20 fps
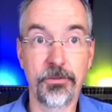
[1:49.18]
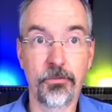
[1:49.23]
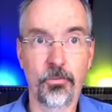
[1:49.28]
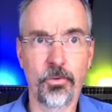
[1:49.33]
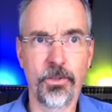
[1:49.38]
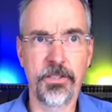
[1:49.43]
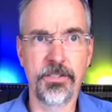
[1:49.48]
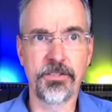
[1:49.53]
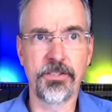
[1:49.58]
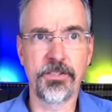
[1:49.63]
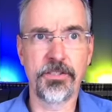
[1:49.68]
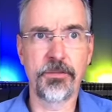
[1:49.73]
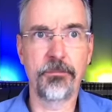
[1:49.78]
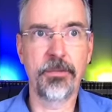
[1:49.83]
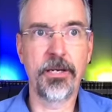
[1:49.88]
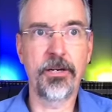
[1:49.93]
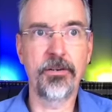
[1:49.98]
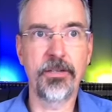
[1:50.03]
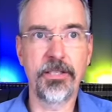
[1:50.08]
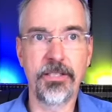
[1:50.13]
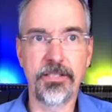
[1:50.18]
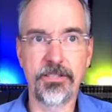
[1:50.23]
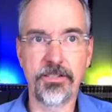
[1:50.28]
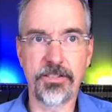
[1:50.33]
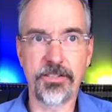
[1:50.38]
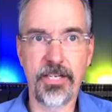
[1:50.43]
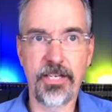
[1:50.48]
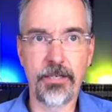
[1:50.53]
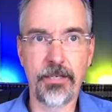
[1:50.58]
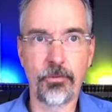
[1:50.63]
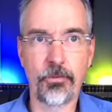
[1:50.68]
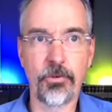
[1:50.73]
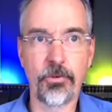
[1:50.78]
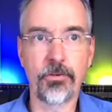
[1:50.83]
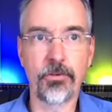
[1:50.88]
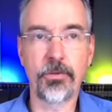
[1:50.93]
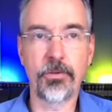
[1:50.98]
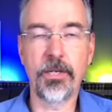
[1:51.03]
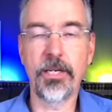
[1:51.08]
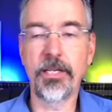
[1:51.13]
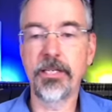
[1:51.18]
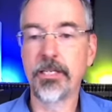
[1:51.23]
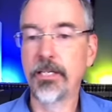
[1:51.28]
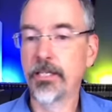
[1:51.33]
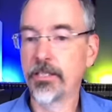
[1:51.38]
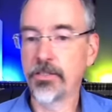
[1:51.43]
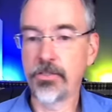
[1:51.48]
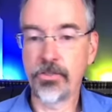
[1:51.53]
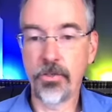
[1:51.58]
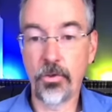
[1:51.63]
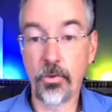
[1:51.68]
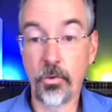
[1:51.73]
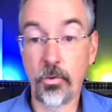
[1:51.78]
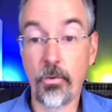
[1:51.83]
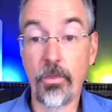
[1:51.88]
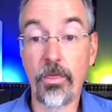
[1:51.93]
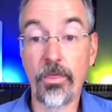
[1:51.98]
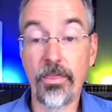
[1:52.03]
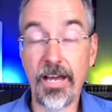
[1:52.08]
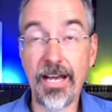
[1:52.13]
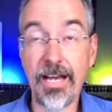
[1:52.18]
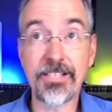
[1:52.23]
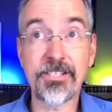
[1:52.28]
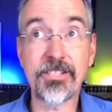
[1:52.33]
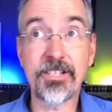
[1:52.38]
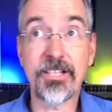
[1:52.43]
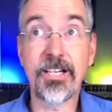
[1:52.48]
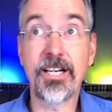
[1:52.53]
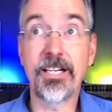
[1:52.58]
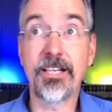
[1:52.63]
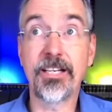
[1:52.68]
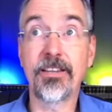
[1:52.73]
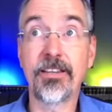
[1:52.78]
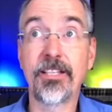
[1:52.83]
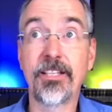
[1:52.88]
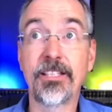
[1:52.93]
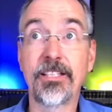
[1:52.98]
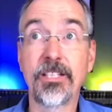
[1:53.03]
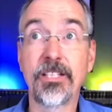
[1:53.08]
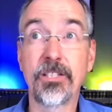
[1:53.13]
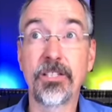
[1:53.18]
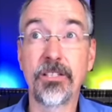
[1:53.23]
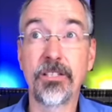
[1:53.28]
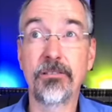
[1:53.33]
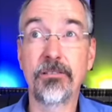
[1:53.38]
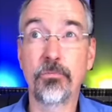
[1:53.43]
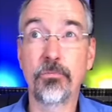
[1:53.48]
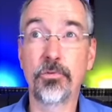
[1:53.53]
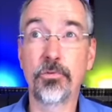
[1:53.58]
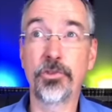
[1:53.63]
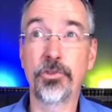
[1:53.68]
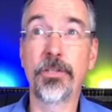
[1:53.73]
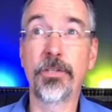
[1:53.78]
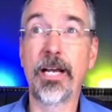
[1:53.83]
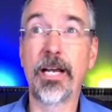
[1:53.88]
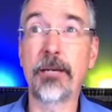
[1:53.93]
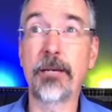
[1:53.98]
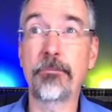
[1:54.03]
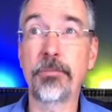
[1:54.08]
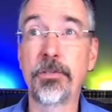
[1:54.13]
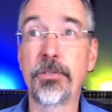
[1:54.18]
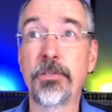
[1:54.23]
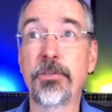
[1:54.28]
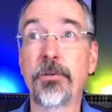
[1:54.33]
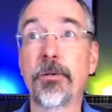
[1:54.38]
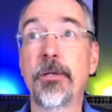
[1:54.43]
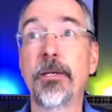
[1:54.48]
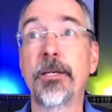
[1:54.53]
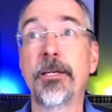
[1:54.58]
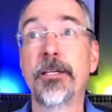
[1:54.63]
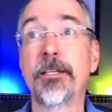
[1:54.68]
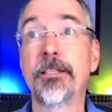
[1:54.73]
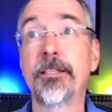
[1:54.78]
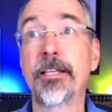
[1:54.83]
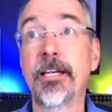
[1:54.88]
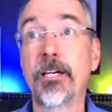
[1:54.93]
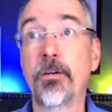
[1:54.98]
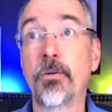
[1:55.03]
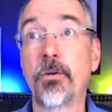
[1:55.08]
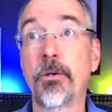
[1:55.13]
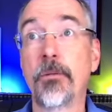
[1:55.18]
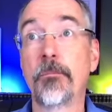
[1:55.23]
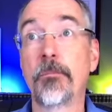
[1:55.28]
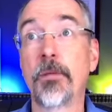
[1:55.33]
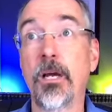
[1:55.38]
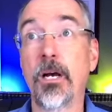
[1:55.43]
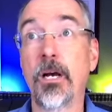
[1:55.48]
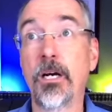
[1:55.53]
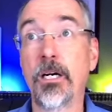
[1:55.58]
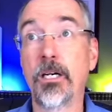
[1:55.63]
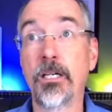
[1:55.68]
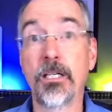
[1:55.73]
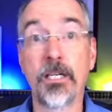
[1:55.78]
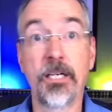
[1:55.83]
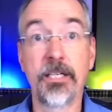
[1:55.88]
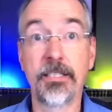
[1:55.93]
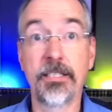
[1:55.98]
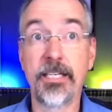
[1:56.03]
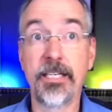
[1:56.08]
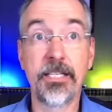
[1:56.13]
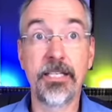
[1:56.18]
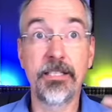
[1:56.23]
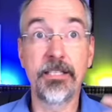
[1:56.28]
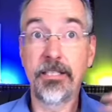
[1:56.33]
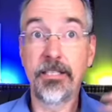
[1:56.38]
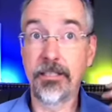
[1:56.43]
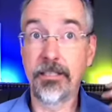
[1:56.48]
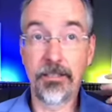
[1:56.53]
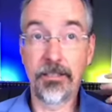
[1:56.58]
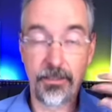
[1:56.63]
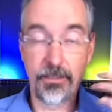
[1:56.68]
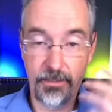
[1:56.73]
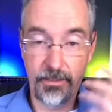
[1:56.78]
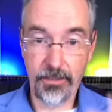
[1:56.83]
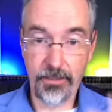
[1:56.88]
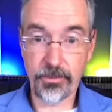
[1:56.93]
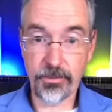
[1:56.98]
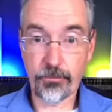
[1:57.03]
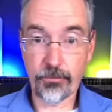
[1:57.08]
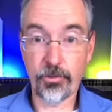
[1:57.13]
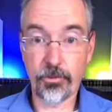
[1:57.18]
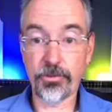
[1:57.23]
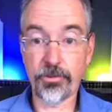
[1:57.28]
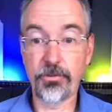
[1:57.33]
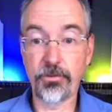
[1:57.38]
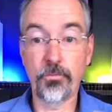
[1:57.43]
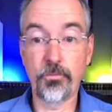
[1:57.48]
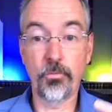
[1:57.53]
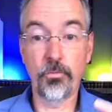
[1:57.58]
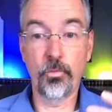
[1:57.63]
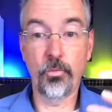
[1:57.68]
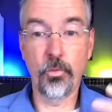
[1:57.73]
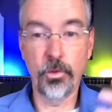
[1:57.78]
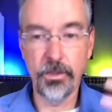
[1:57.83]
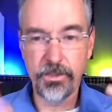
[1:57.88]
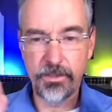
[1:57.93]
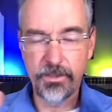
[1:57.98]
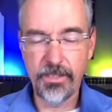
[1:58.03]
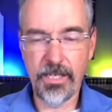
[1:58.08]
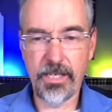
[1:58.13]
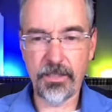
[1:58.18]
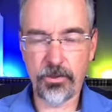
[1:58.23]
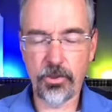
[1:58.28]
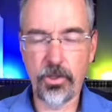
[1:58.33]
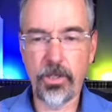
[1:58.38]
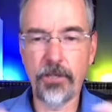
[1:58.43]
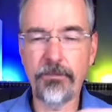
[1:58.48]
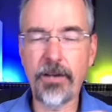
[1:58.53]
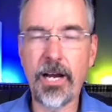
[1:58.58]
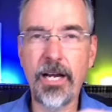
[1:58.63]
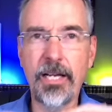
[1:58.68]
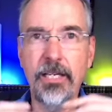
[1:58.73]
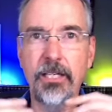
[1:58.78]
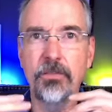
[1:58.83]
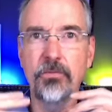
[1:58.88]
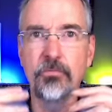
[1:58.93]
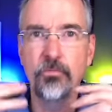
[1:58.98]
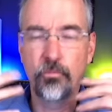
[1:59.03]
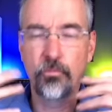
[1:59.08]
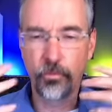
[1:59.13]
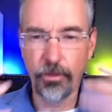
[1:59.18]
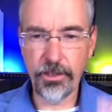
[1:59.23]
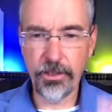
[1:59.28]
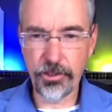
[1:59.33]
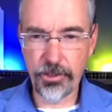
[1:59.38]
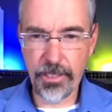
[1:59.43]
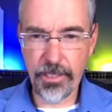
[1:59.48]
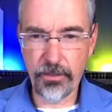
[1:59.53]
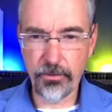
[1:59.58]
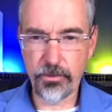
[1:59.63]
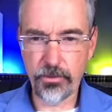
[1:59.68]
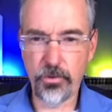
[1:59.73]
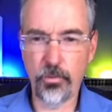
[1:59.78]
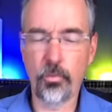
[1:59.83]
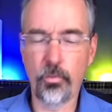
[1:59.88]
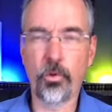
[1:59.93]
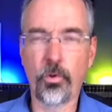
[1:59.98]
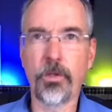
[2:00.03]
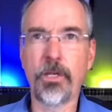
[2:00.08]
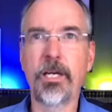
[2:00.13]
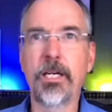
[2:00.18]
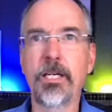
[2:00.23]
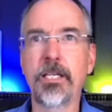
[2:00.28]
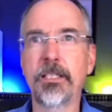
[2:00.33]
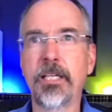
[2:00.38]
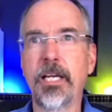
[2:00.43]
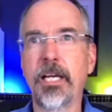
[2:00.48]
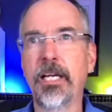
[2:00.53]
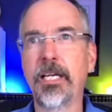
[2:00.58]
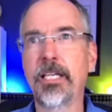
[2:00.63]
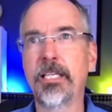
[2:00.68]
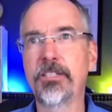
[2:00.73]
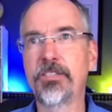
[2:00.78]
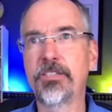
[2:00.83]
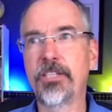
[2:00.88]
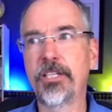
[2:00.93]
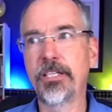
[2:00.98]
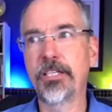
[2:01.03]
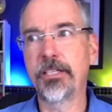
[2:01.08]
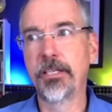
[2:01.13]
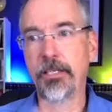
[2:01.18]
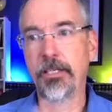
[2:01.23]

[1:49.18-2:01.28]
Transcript: what is this about? It's a scammer. Okay. So that's the kind of thing that should happen here. Now, again, this person was knocked off. I reached out to Warthog and said,